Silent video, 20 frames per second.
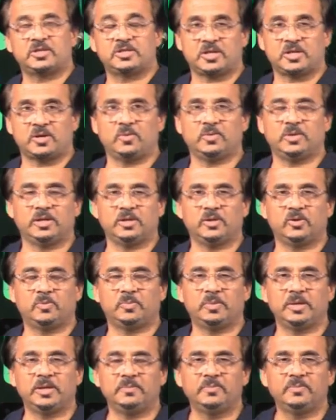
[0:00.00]
tone a little
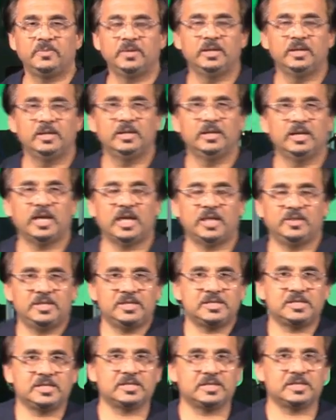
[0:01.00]
bit. And
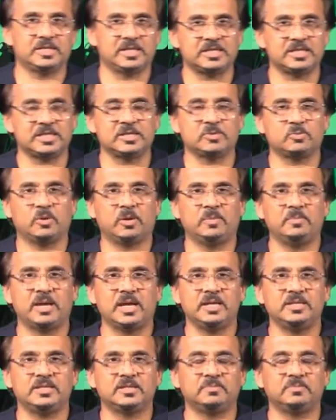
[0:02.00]
this is what
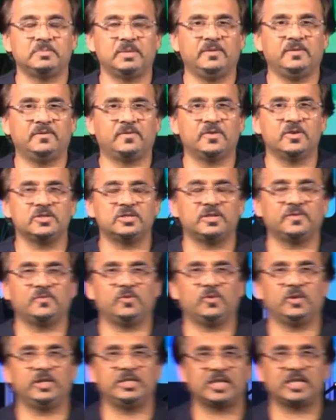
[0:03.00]
amazes me. First of
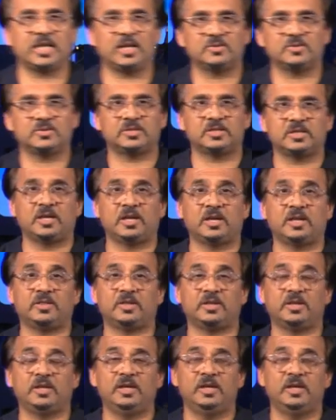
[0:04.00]
all, he tells her
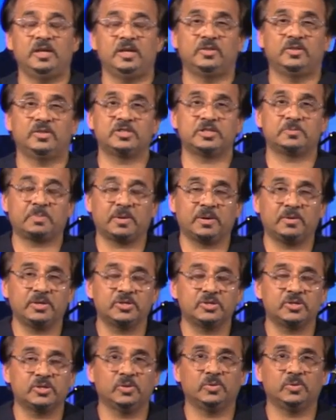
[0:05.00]
the
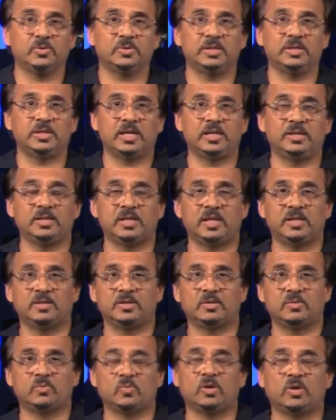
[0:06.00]
spiritual
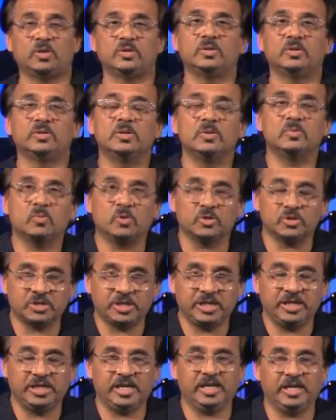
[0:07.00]
and what
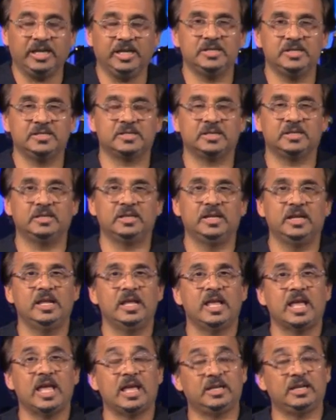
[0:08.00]
she needs and
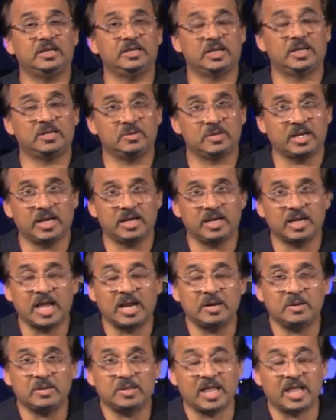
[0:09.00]

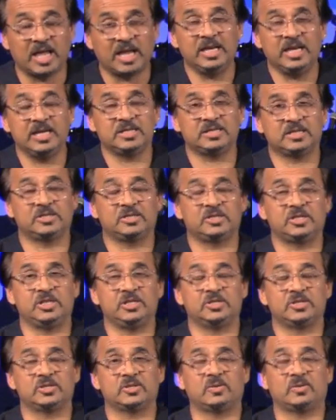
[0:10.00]
that he's
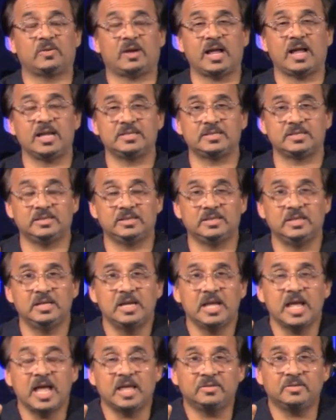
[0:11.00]
Jesus Christ
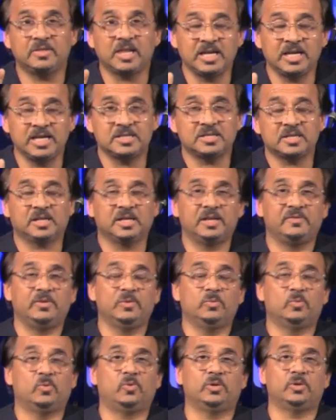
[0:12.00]
and that he's the
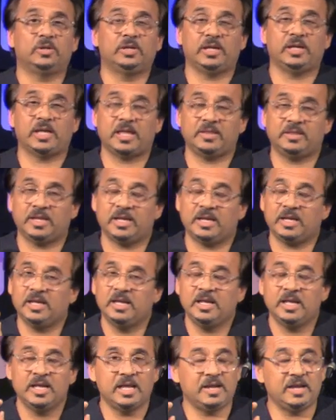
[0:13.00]
living water and that
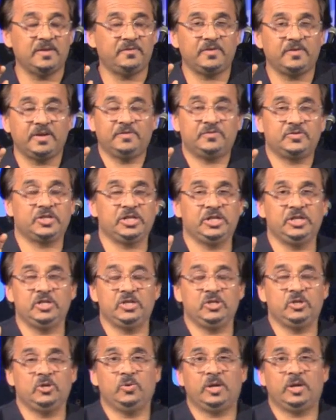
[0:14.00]
if she
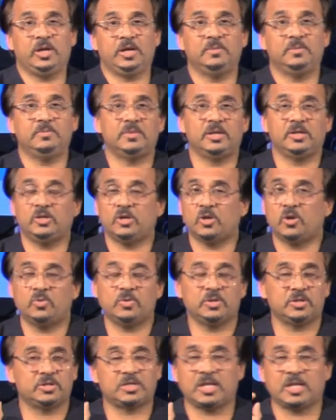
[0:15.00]
knew him, you know,
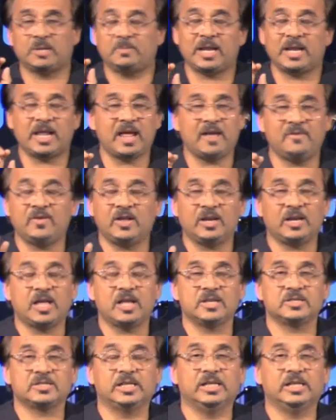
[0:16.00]
there'd be
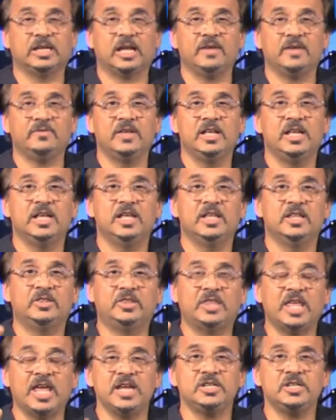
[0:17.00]
everlasting life.
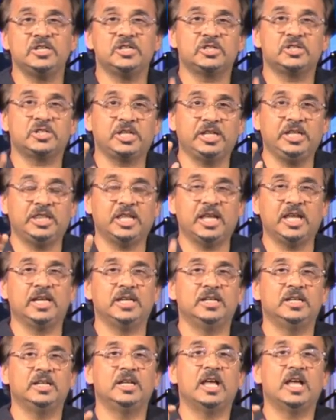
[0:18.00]
Then she
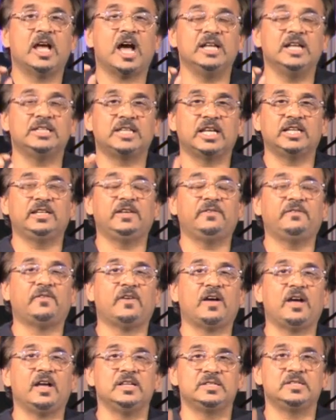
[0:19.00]
then
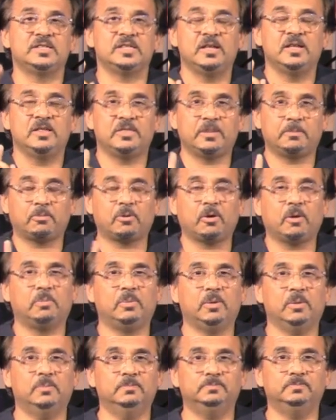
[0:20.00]
identifies the
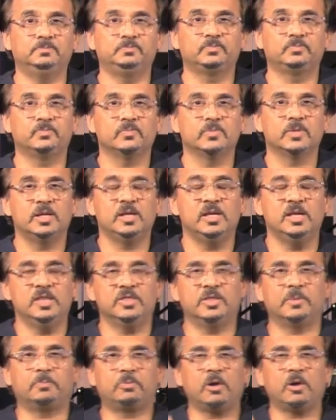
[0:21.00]
problem.
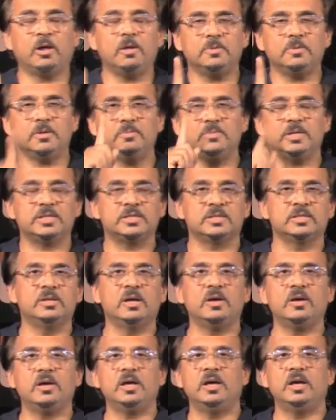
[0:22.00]
The problem is
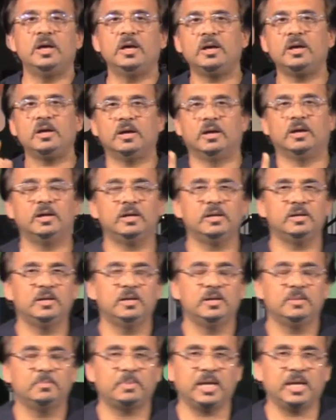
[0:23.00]
not her
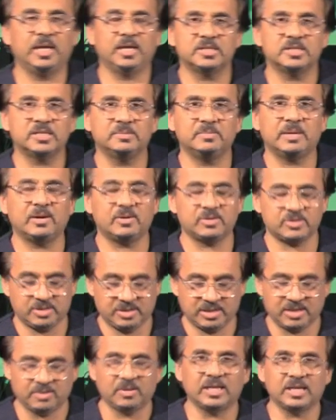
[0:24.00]
being a Samaritan.
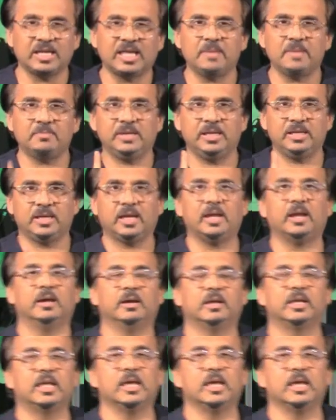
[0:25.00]
Now, get me here.